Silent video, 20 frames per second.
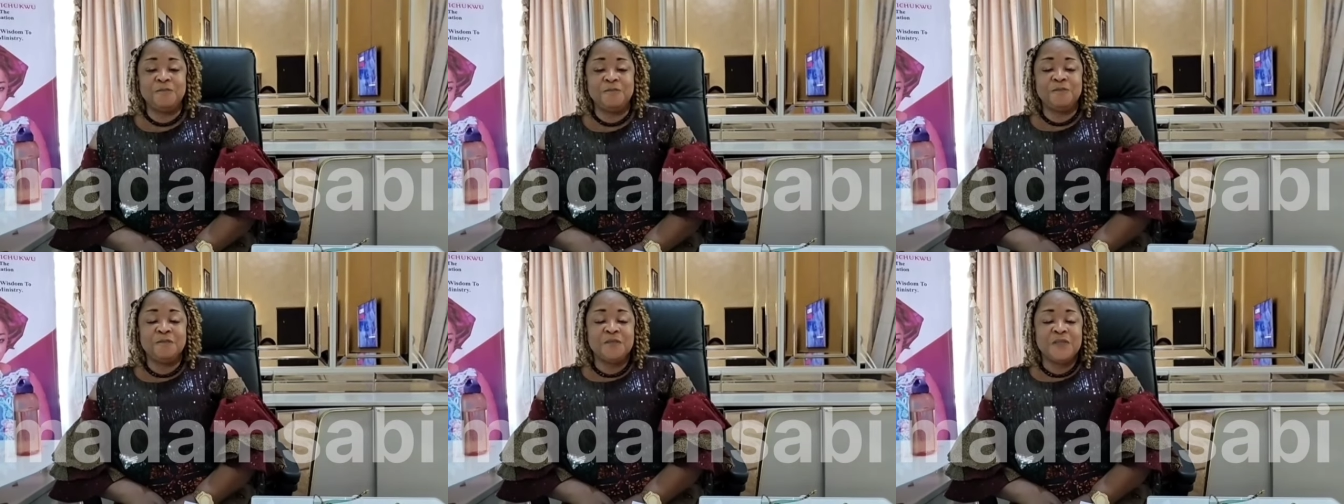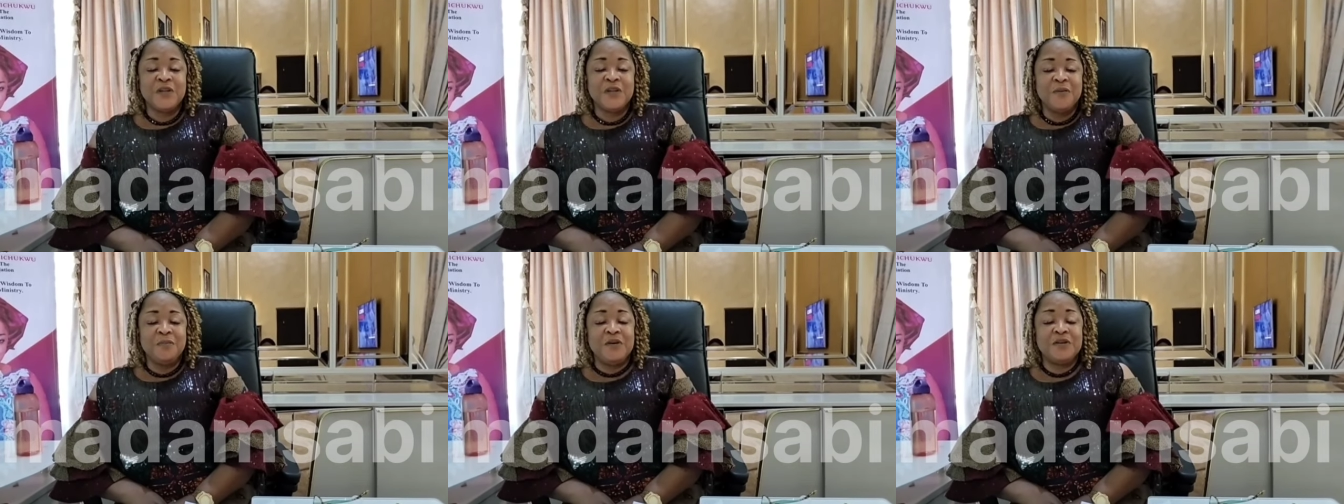
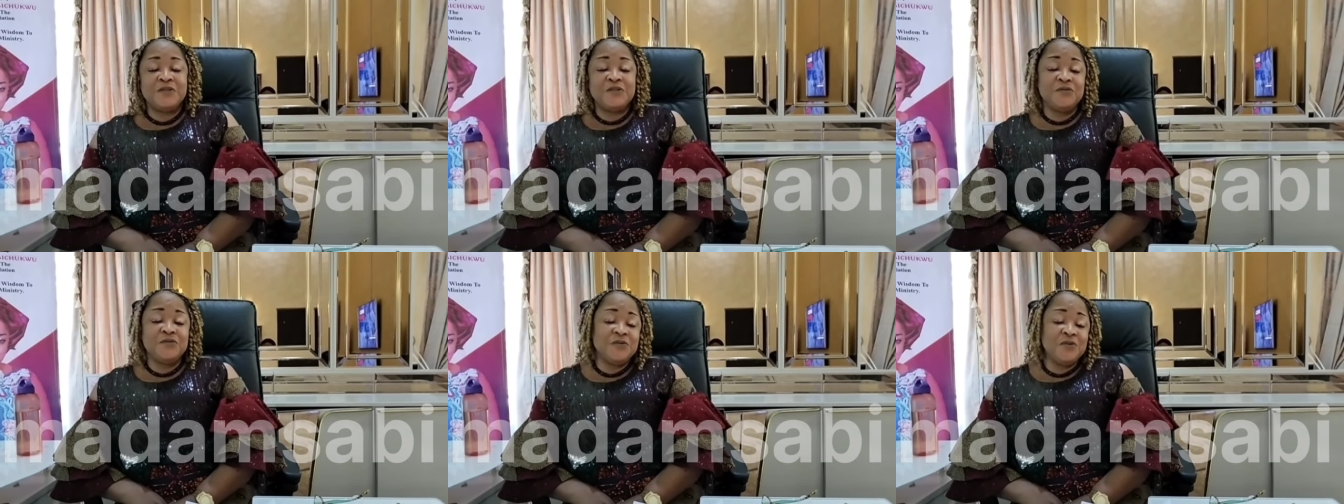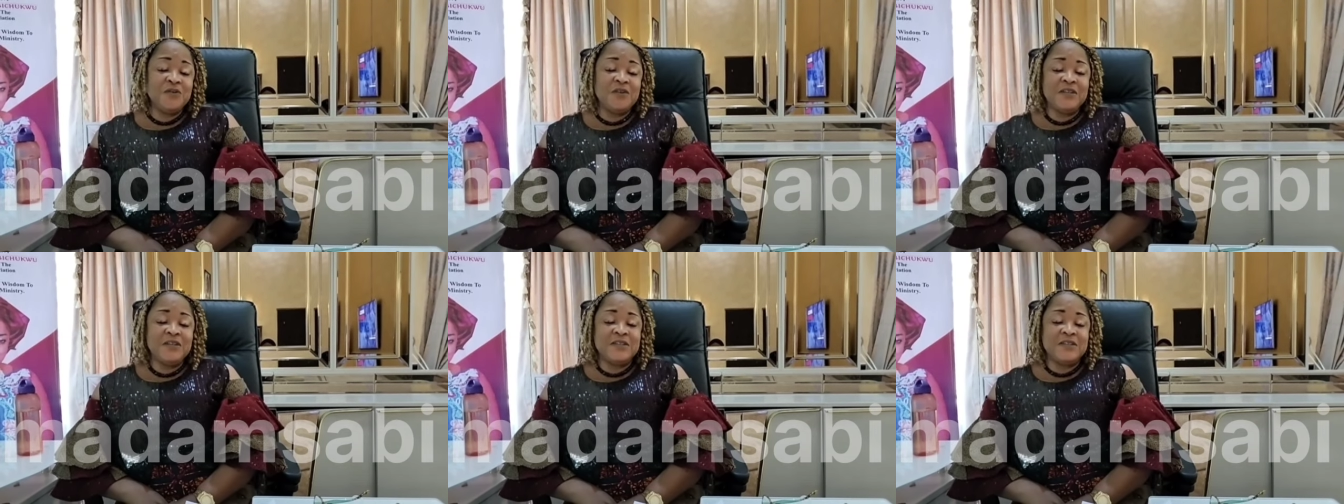Okay. But you
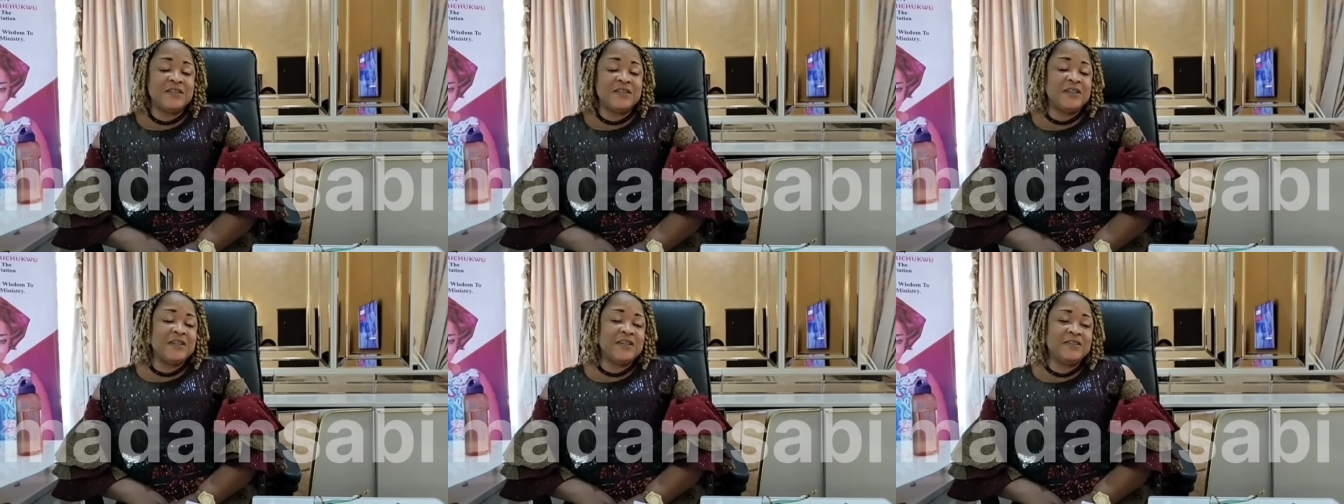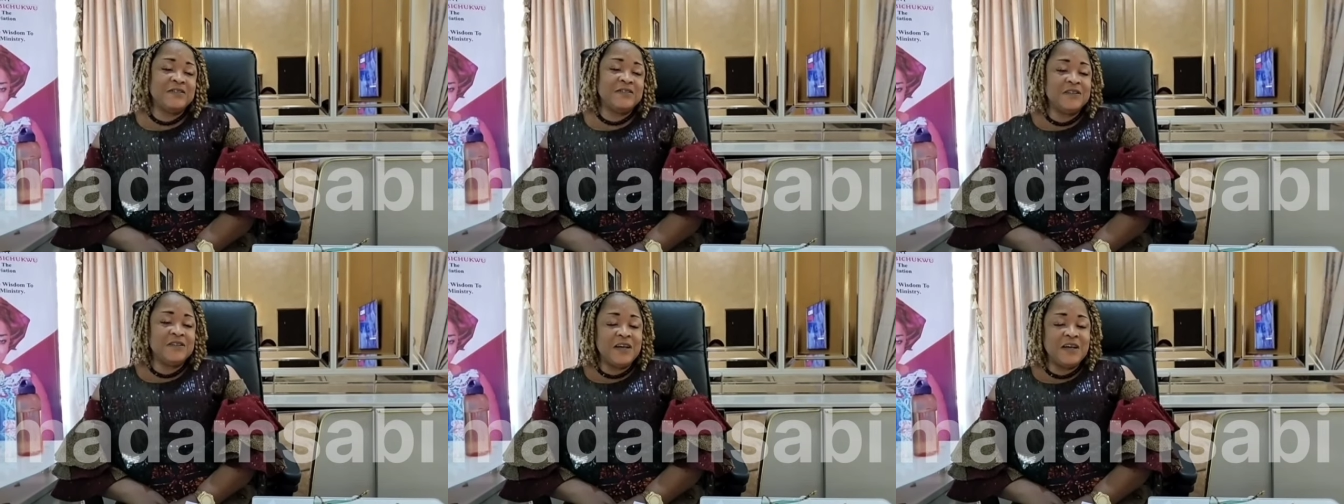know,
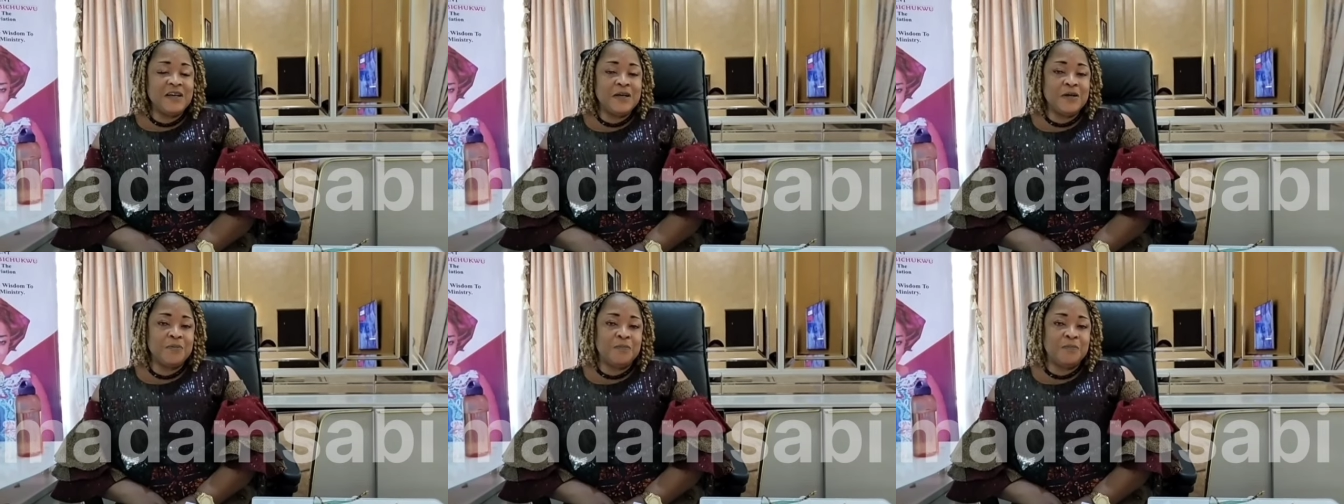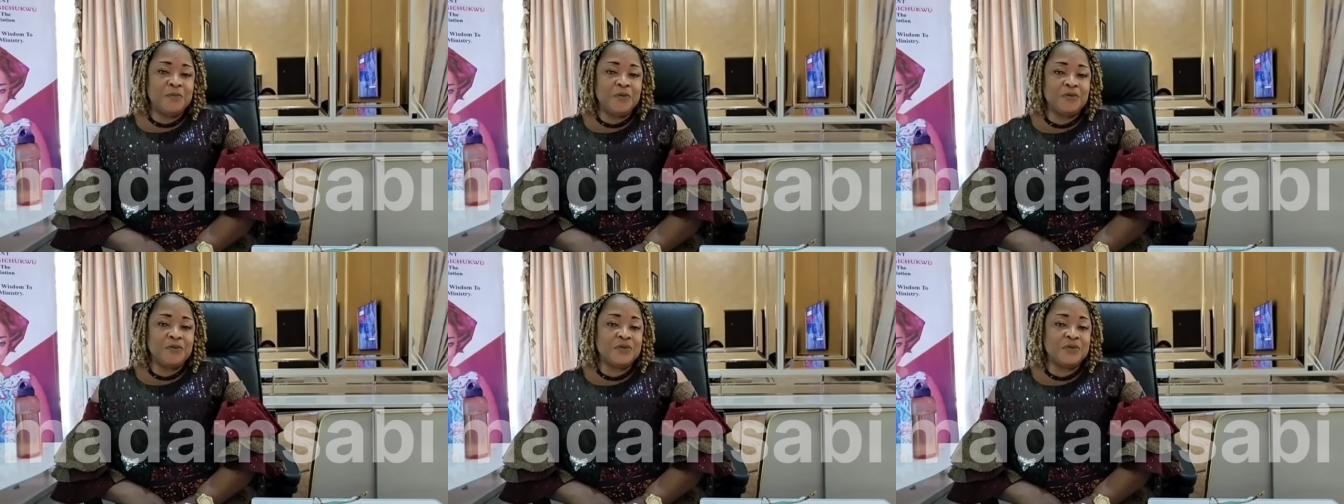international
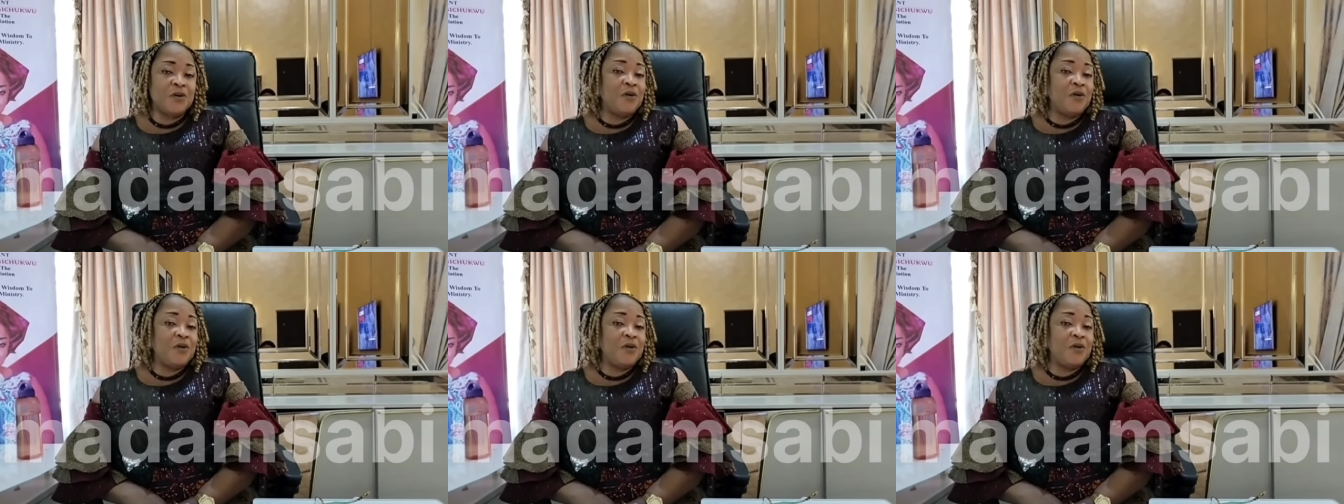airport